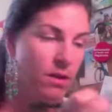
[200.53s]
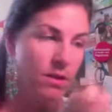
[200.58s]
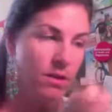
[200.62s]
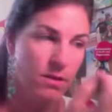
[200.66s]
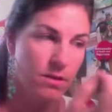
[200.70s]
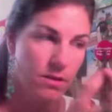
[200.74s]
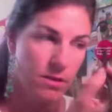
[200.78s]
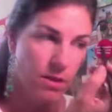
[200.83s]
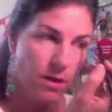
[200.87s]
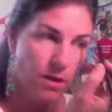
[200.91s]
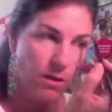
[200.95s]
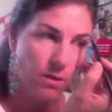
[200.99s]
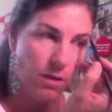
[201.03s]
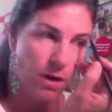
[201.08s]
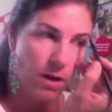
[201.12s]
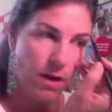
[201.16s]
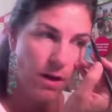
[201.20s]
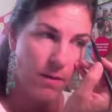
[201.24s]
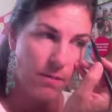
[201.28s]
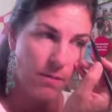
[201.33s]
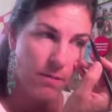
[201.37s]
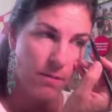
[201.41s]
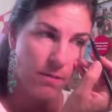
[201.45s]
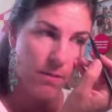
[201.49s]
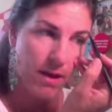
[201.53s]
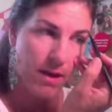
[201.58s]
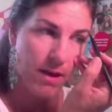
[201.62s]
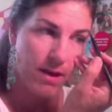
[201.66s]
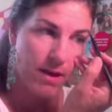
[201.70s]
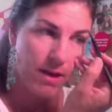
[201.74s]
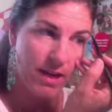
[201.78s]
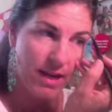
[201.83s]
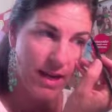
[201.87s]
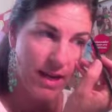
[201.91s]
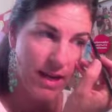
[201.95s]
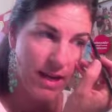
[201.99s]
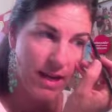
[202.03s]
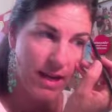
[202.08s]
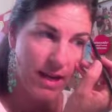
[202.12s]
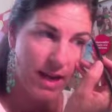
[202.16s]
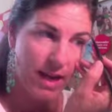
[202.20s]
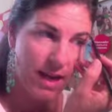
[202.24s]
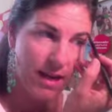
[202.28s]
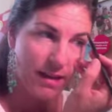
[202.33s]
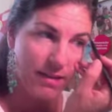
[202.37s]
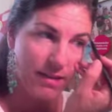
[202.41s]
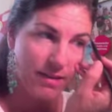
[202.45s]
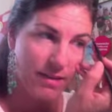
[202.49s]
So Mary Kay
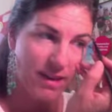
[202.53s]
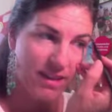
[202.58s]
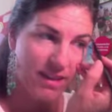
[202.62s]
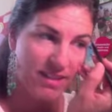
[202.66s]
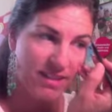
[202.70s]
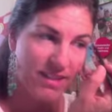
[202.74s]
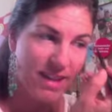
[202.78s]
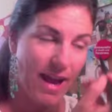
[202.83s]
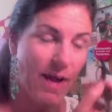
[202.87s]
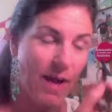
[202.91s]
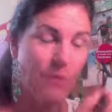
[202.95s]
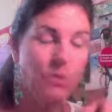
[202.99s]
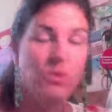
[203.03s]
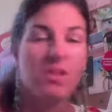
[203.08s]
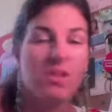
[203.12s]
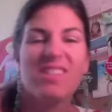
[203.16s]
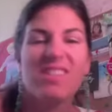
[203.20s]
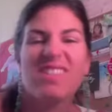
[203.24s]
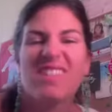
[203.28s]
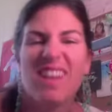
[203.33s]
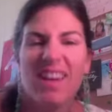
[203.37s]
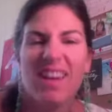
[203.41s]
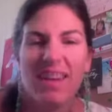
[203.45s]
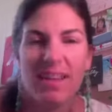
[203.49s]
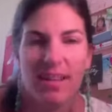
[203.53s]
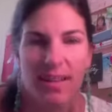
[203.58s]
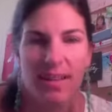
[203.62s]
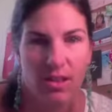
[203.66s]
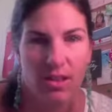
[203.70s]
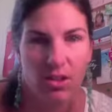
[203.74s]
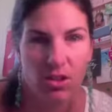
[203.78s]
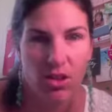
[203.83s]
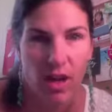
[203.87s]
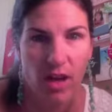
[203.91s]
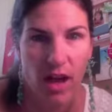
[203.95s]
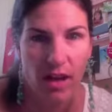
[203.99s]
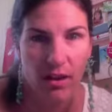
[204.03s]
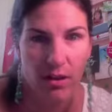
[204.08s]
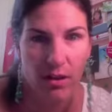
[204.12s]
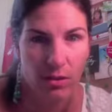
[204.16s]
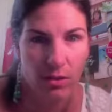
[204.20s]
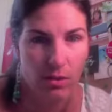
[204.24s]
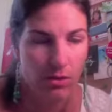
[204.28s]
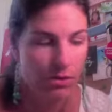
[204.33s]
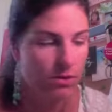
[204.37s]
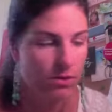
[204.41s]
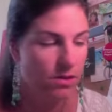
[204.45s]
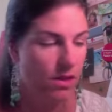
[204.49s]
has outstanding
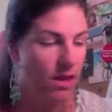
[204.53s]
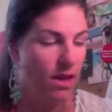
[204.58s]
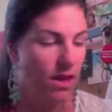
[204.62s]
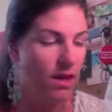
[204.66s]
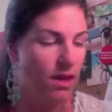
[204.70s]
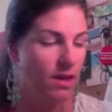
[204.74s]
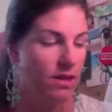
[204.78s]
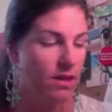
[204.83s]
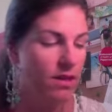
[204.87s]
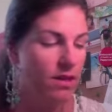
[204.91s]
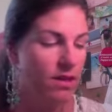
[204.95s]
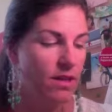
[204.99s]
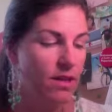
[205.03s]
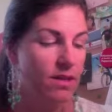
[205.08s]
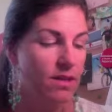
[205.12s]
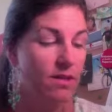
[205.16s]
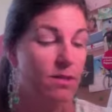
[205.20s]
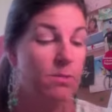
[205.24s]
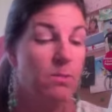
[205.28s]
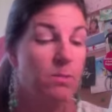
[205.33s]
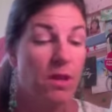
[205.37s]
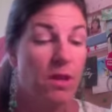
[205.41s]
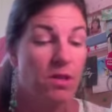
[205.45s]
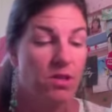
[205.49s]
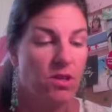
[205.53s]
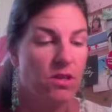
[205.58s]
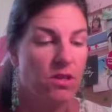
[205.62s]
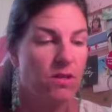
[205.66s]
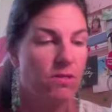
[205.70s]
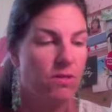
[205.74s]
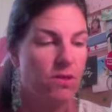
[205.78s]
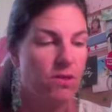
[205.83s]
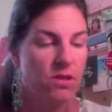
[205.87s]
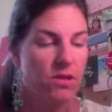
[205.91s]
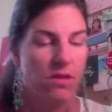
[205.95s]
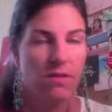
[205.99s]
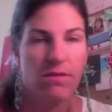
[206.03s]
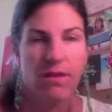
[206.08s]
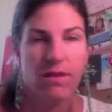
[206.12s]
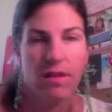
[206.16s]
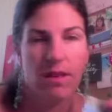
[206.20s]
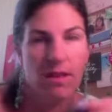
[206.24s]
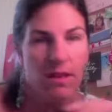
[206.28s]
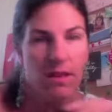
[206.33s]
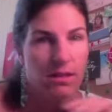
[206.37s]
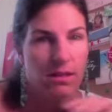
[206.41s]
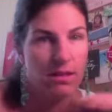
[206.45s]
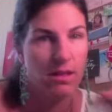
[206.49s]
shadows, and especially for stuff
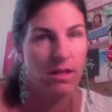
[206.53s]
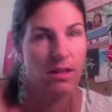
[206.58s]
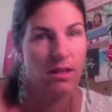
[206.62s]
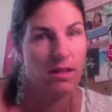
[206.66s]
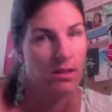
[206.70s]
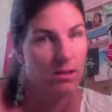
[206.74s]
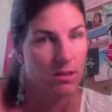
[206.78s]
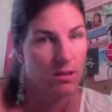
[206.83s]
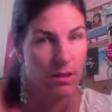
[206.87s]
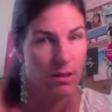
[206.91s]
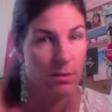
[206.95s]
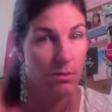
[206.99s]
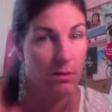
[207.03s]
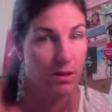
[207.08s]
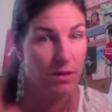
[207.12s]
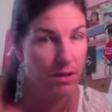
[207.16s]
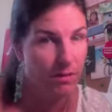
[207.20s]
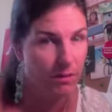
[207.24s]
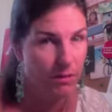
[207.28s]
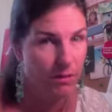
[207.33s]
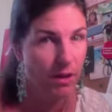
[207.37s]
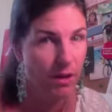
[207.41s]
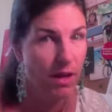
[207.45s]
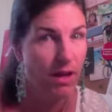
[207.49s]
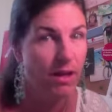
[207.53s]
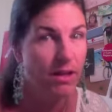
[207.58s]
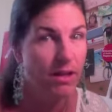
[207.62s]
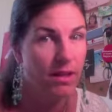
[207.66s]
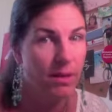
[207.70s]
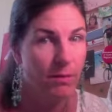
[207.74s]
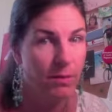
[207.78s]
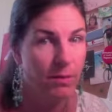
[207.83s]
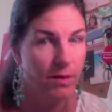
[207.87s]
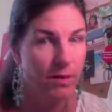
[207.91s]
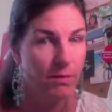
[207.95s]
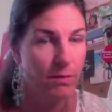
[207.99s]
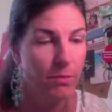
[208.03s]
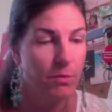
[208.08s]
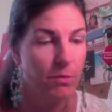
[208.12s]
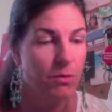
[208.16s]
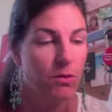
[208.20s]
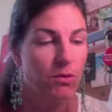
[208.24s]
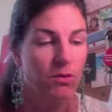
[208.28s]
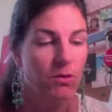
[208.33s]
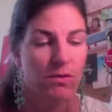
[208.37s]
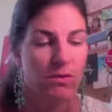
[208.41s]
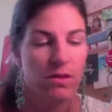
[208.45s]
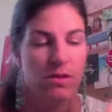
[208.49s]
like this, they literally will never run, they will never
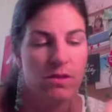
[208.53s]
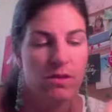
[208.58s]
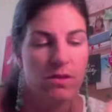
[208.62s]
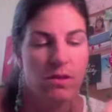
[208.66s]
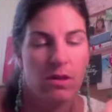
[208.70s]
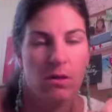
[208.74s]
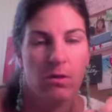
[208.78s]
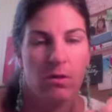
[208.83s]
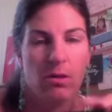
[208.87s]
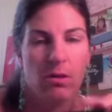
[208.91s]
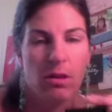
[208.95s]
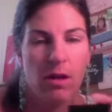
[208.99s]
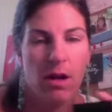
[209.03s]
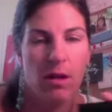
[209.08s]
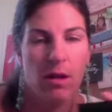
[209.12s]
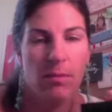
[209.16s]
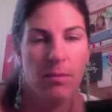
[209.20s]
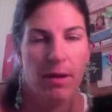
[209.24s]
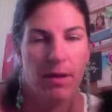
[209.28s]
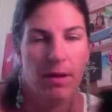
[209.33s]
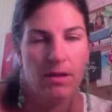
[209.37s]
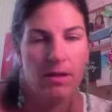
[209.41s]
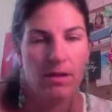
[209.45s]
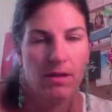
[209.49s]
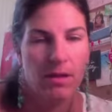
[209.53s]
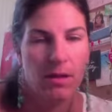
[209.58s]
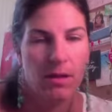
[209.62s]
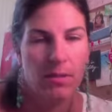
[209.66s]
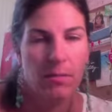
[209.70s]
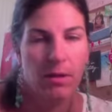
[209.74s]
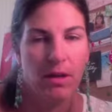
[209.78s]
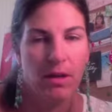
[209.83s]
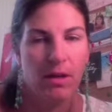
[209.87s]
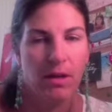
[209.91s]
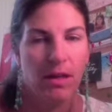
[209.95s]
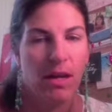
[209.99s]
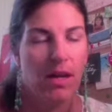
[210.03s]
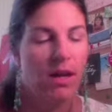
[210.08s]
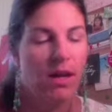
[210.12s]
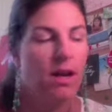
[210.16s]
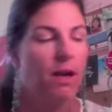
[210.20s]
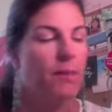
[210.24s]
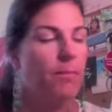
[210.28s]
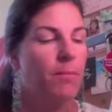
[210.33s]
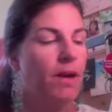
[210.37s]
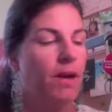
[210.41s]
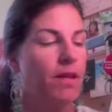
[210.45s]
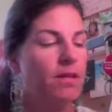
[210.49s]
move. This cute little compact is their Mary Kay
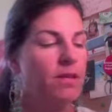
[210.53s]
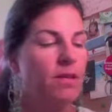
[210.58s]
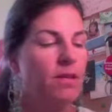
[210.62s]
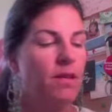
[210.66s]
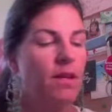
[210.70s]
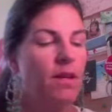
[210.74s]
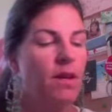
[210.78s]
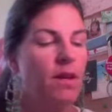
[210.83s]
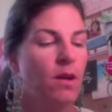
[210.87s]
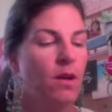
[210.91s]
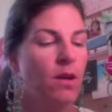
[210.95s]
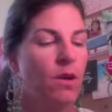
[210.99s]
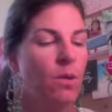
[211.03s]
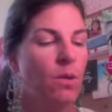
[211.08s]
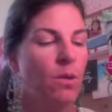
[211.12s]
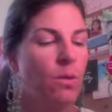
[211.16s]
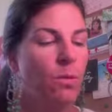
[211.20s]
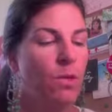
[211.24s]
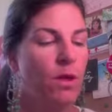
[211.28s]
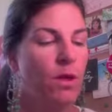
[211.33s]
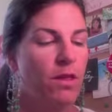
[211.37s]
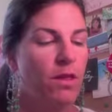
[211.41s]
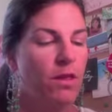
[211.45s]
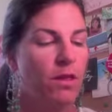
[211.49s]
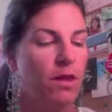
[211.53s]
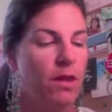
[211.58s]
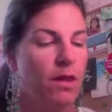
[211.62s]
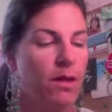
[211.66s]
compact with,